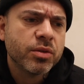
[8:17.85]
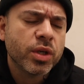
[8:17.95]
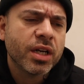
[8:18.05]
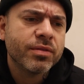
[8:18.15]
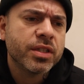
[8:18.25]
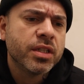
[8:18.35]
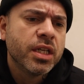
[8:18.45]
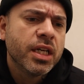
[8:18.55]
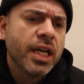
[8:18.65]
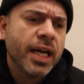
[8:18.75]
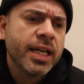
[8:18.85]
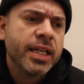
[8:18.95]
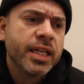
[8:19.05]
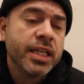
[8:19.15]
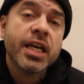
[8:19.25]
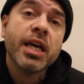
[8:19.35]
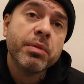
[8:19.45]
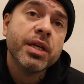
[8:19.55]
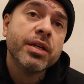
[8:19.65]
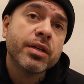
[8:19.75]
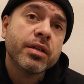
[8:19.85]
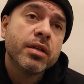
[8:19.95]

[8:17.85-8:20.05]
whatever. And then he came here.